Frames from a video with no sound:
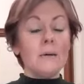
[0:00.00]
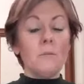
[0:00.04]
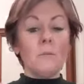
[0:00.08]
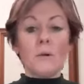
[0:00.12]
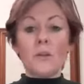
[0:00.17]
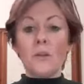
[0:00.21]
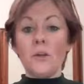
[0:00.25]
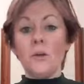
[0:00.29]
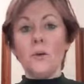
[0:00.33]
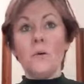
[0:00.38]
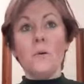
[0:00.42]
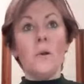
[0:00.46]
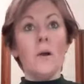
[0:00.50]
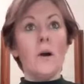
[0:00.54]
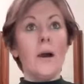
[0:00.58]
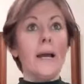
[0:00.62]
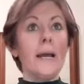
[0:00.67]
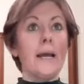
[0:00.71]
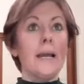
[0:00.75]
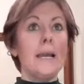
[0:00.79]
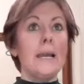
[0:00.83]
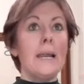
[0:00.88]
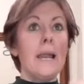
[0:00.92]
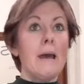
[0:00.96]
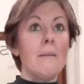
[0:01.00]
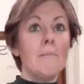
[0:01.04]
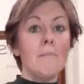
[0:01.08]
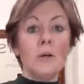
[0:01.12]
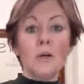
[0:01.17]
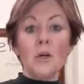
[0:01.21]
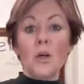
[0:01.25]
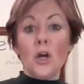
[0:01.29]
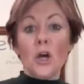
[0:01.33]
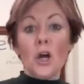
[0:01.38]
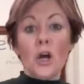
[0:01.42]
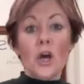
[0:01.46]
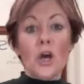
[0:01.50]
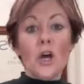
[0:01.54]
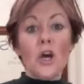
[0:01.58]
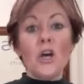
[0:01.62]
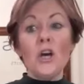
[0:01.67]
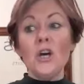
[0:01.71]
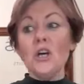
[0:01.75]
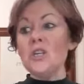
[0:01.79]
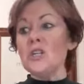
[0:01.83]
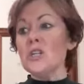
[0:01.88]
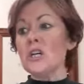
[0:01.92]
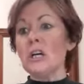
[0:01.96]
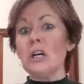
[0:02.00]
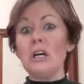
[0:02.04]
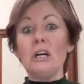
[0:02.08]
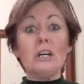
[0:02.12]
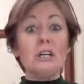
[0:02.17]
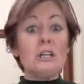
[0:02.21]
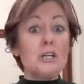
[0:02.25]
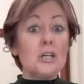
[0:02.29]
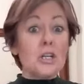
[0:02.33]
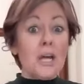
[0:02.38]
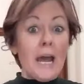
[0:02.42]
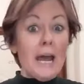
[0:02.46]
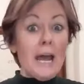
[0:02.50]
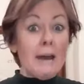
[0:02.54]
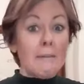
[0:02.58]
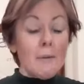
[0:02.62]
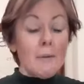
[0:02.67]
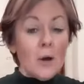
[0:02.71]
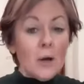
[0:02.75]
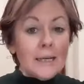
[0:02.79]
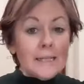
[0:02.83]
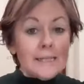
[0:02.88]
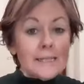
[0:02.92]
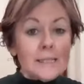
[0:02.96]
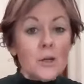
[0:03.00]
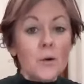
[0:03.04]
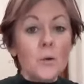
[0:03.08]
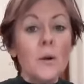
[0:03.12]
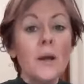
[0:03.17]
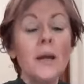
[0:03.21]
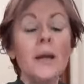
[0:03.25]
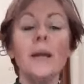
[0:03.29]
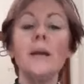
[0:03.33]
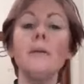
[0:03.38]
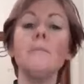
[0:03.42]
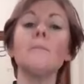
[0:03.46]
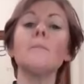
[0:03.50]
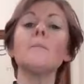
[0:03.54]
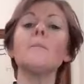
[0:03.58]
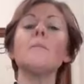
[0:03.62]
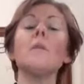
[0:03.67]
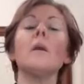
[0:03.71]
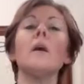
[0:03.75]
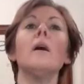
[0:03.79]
whether you like lemon curd, jam ice cream,